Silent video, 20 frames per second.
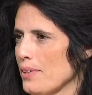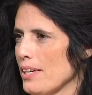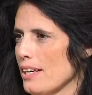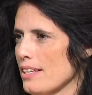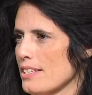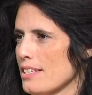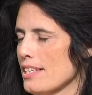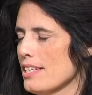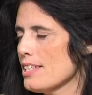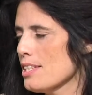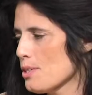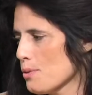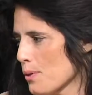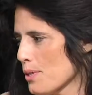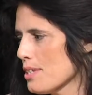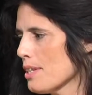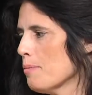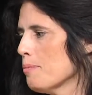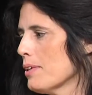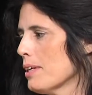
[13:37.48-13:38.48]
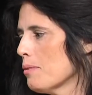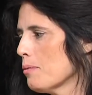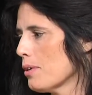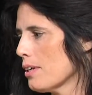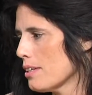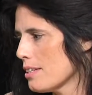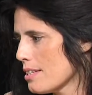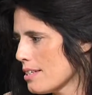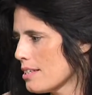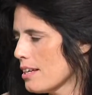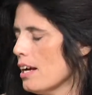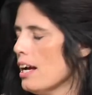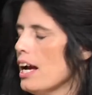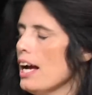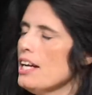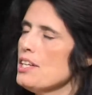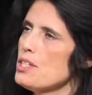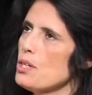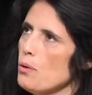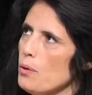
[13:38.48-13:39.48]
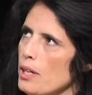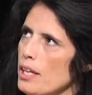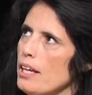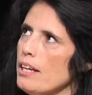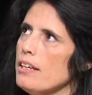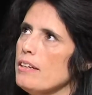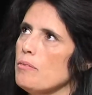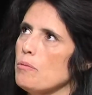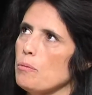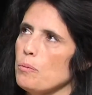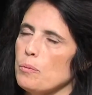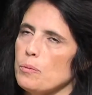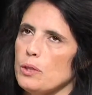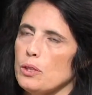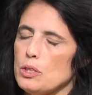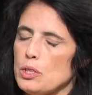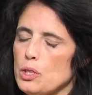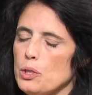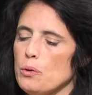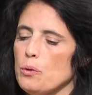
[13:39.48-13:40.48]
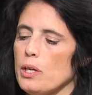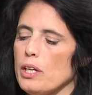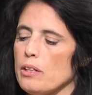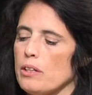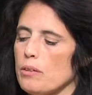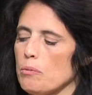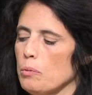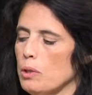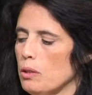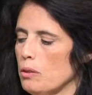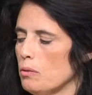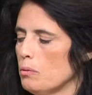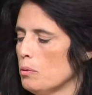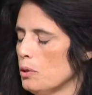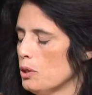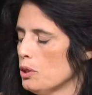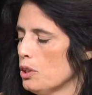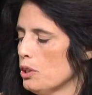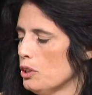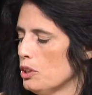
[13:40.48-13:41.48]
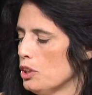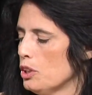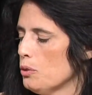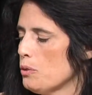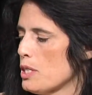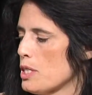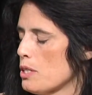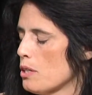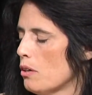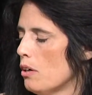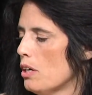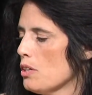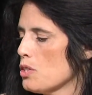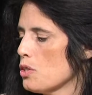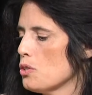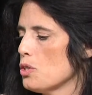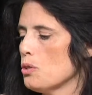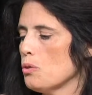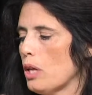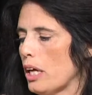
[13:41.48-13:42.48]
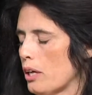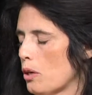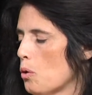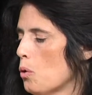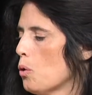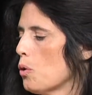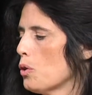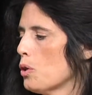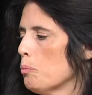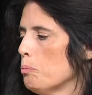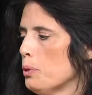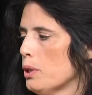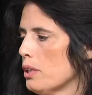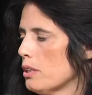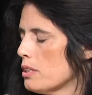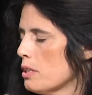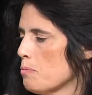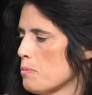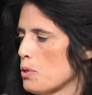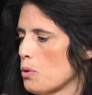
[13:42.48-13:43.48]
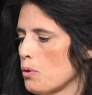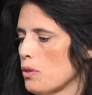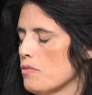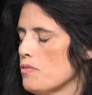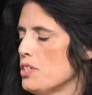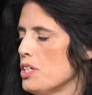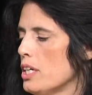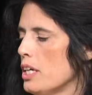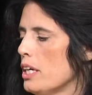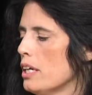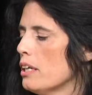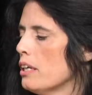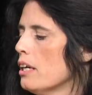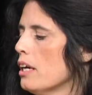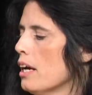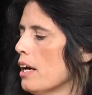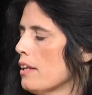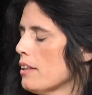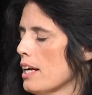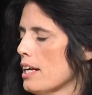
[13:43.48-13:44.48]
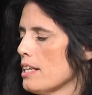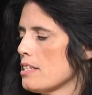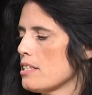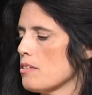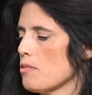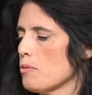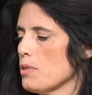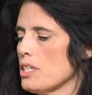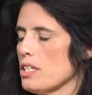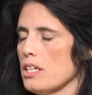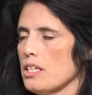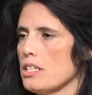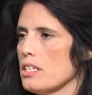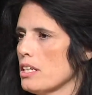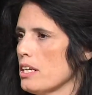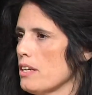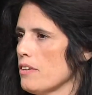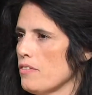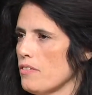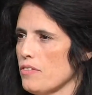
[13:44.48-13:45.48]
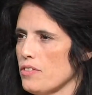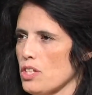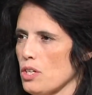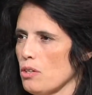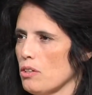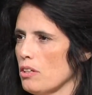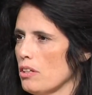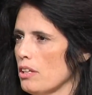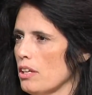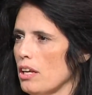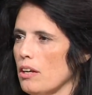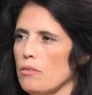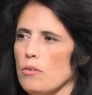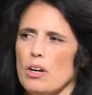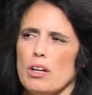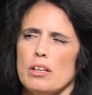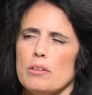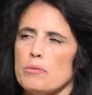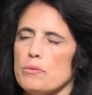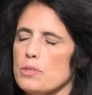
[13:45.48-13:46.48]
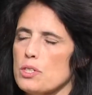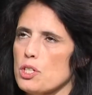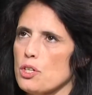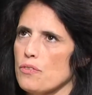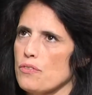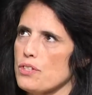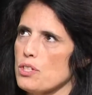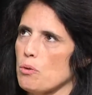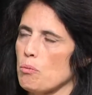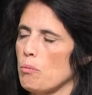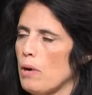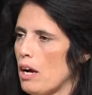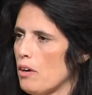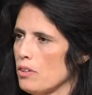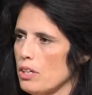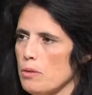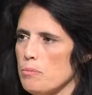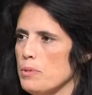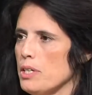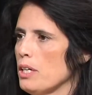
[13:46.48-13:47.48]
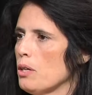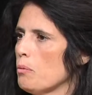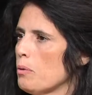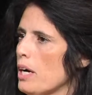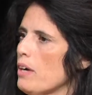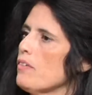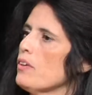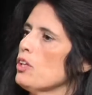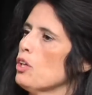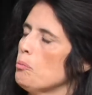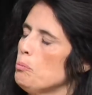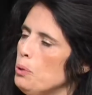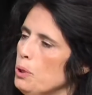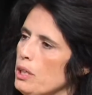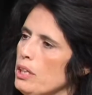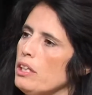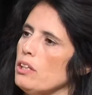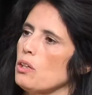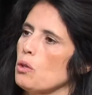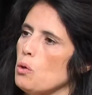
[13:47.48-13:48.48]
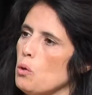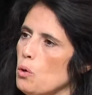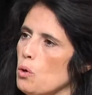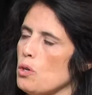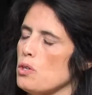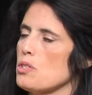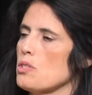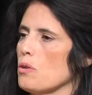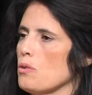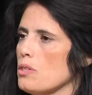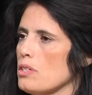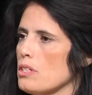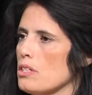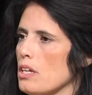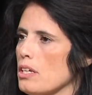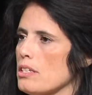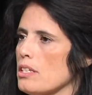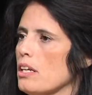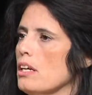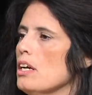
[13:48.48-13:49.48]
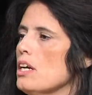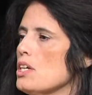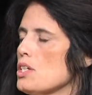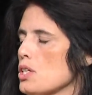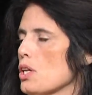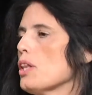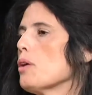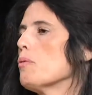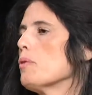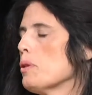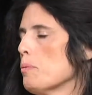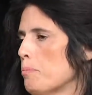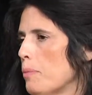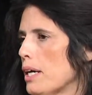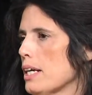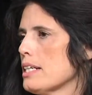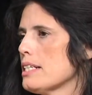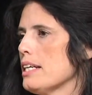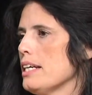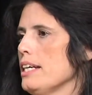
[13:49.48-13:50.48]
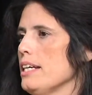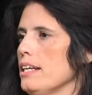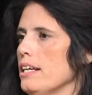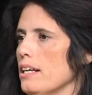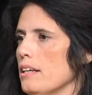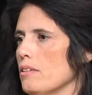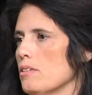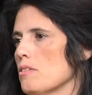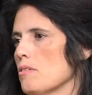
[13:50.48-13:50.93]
Yes, this is where something where it's, and then they'll do it, what they'll do is they'll also do like corn, they'll put some sort of gene that's resistant, I'm not sure if it's a Roundup gene or whatever, and they'll put it in the corn so that when the bugs eat it,